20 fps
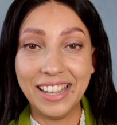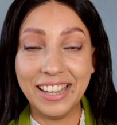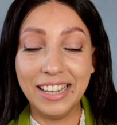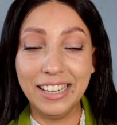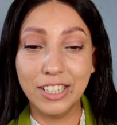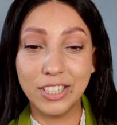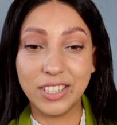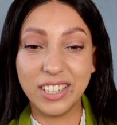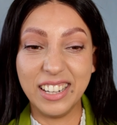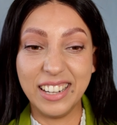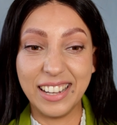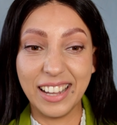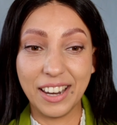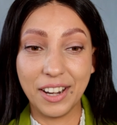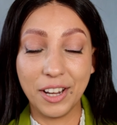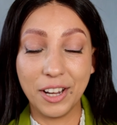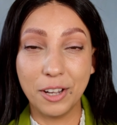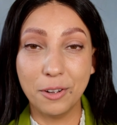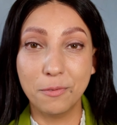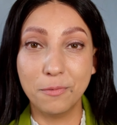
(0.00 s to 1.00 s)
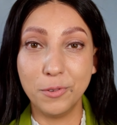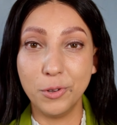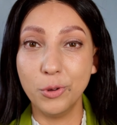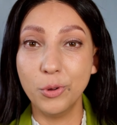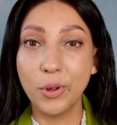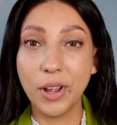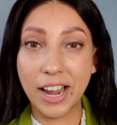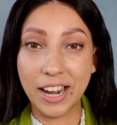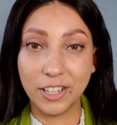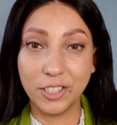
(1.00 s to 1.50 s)
into getting a
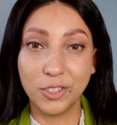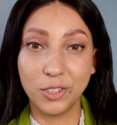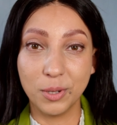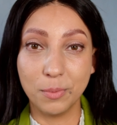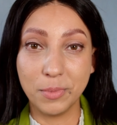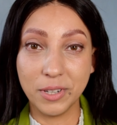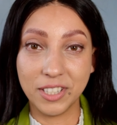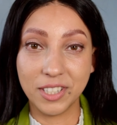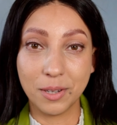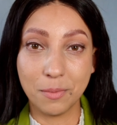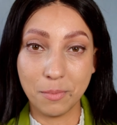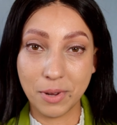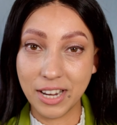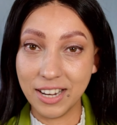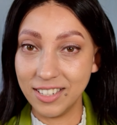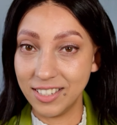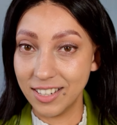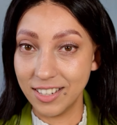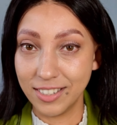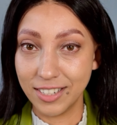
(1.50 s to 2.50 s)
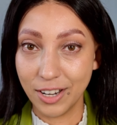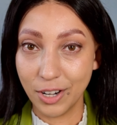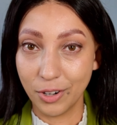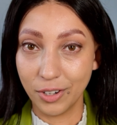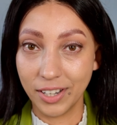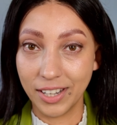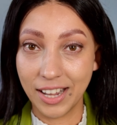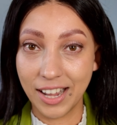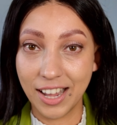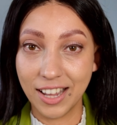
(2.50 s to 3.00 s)
few extra bits and pieces here
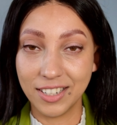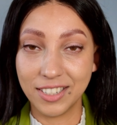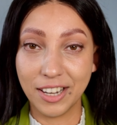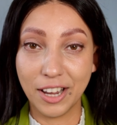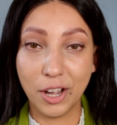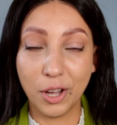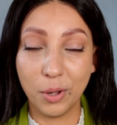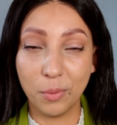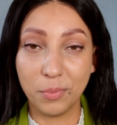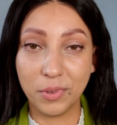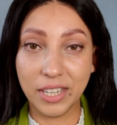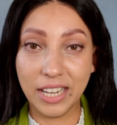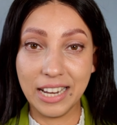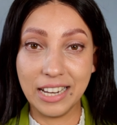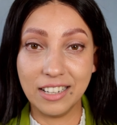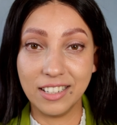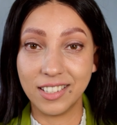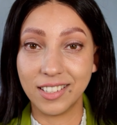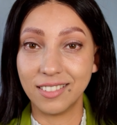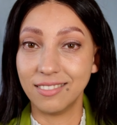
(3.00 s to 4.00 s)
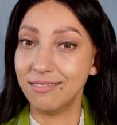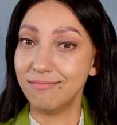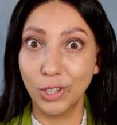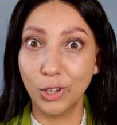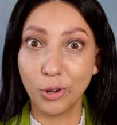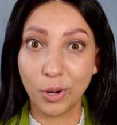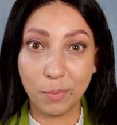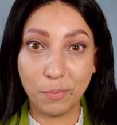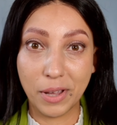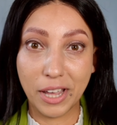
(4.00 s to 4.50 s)
and there to help things
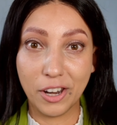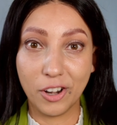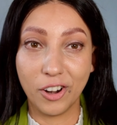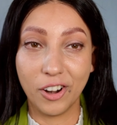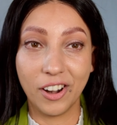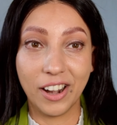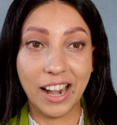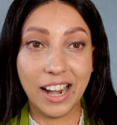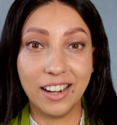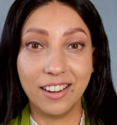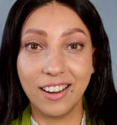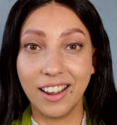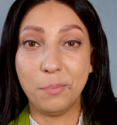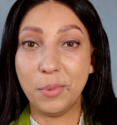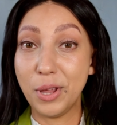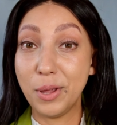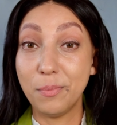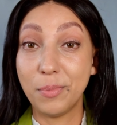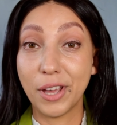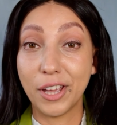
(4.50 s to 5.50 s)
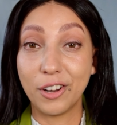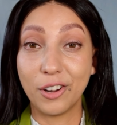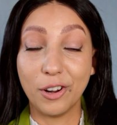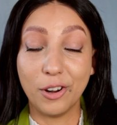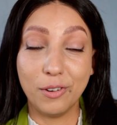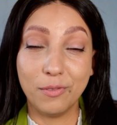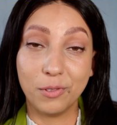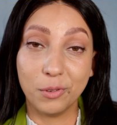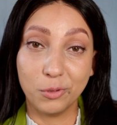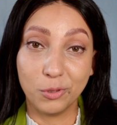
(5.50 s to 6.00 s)
look better and be better
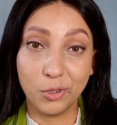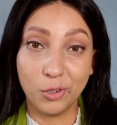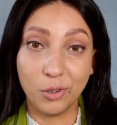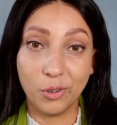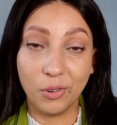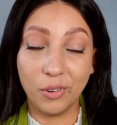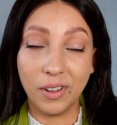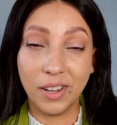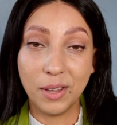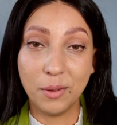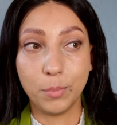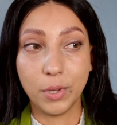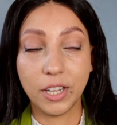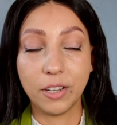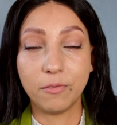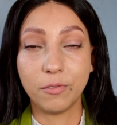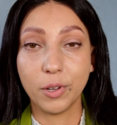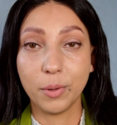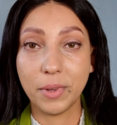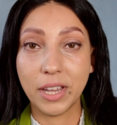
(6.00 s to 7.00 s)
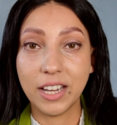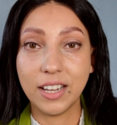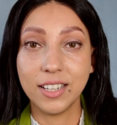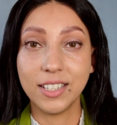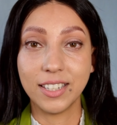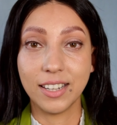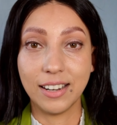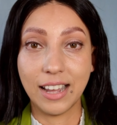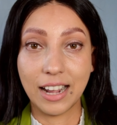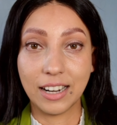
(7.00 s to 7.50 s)
overall. Being
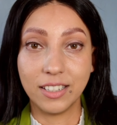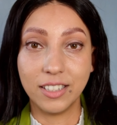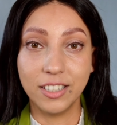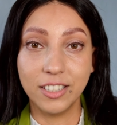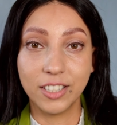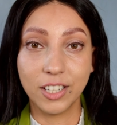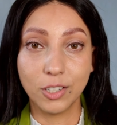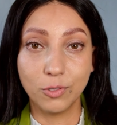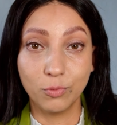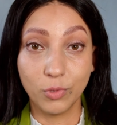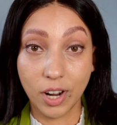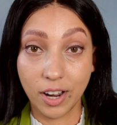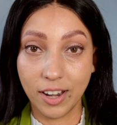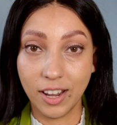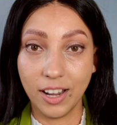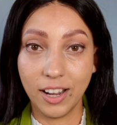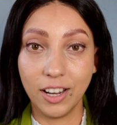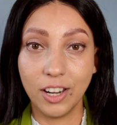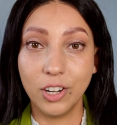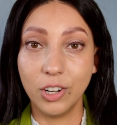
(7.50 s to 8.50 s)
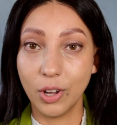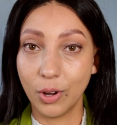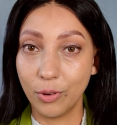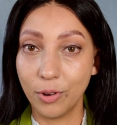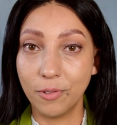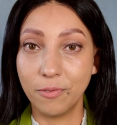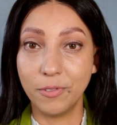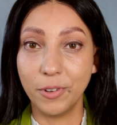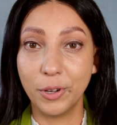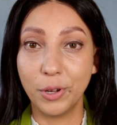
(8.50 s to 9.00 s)
filmmakers and actors and running
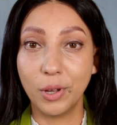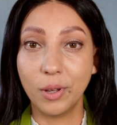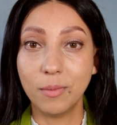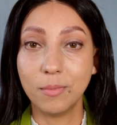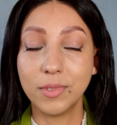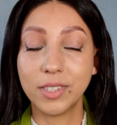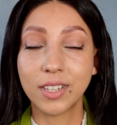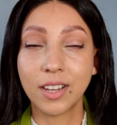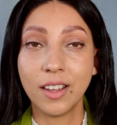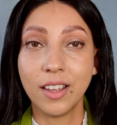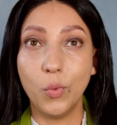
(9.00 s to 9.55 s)
Noah Films,